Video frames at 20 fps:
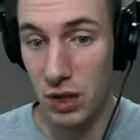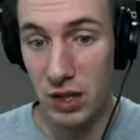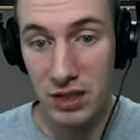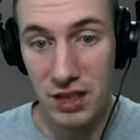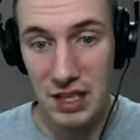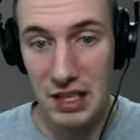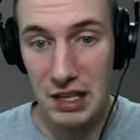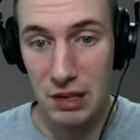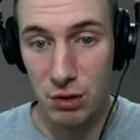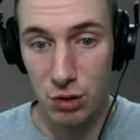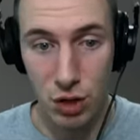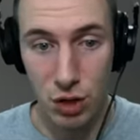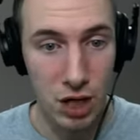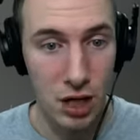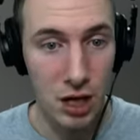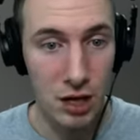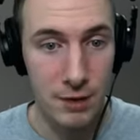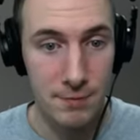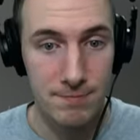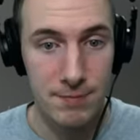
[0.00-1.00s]
another
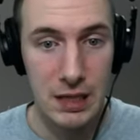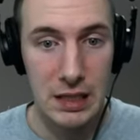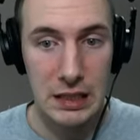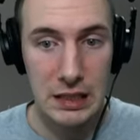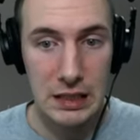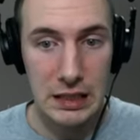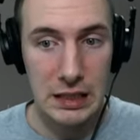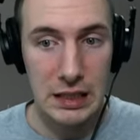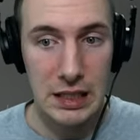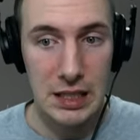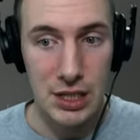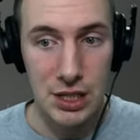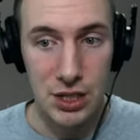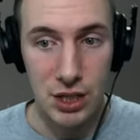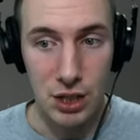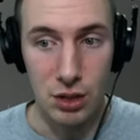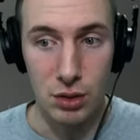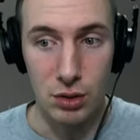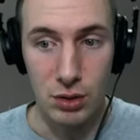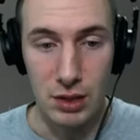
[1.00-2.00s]
card.
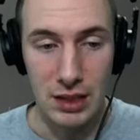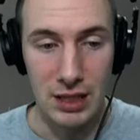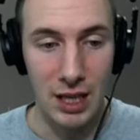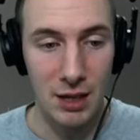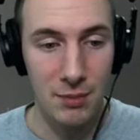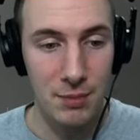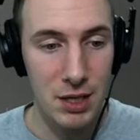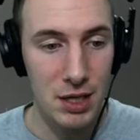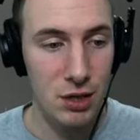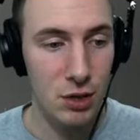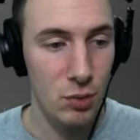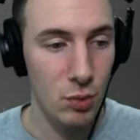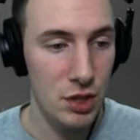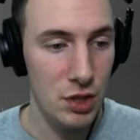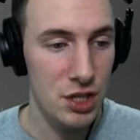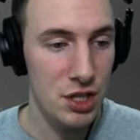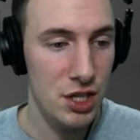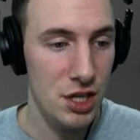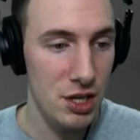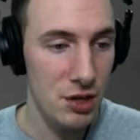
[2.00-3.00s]
So let me know
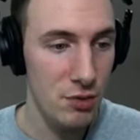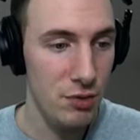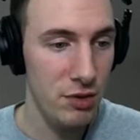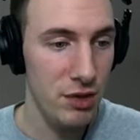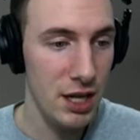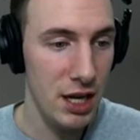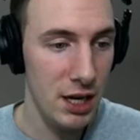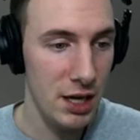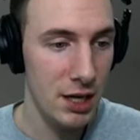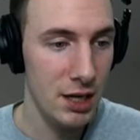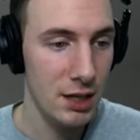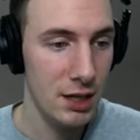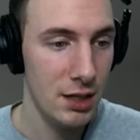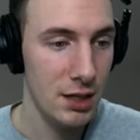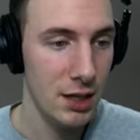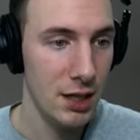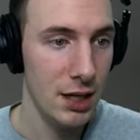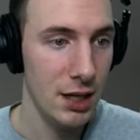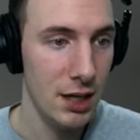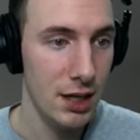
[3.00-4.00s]
what you think.
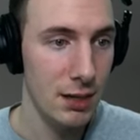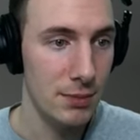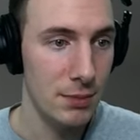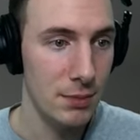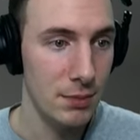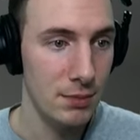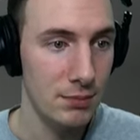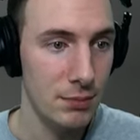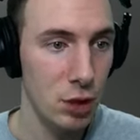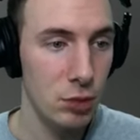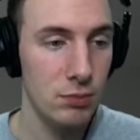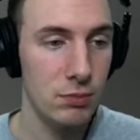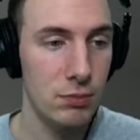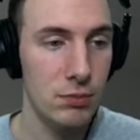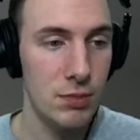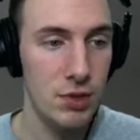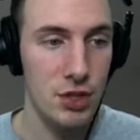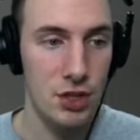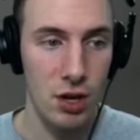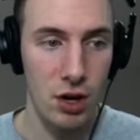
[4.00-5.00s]
Oh,
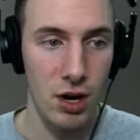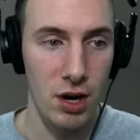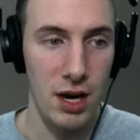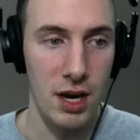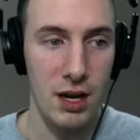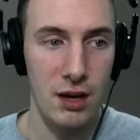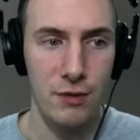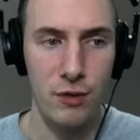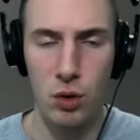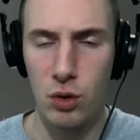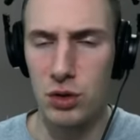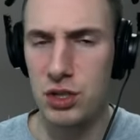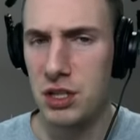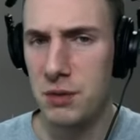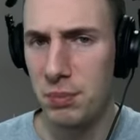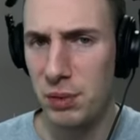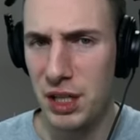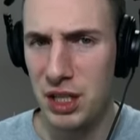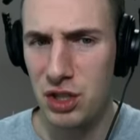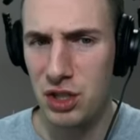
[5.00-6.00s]
sorry. And of course the
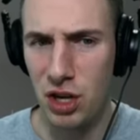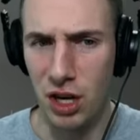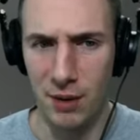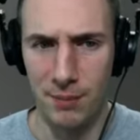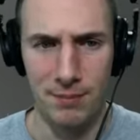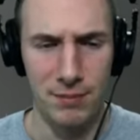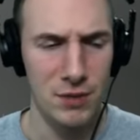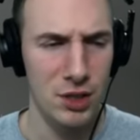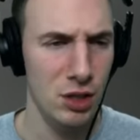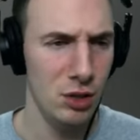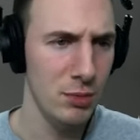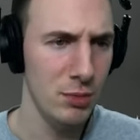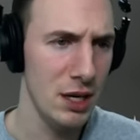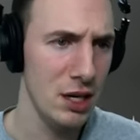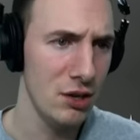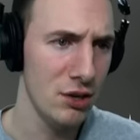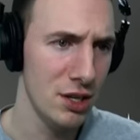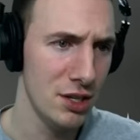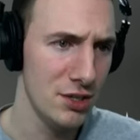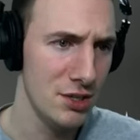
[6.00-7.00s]
Blink Charm. Oh my
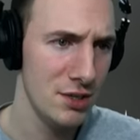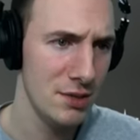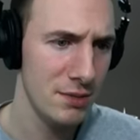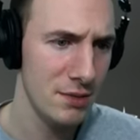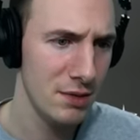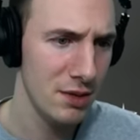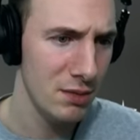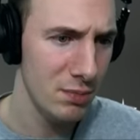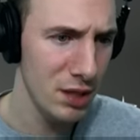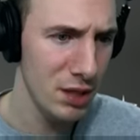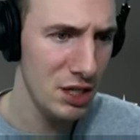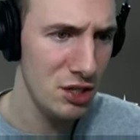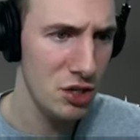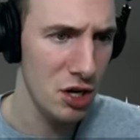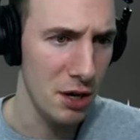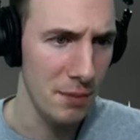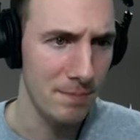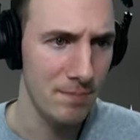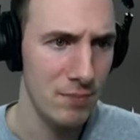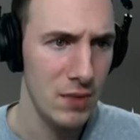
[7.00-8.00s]
goodness. The Blink
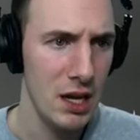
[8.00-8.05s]
Charm.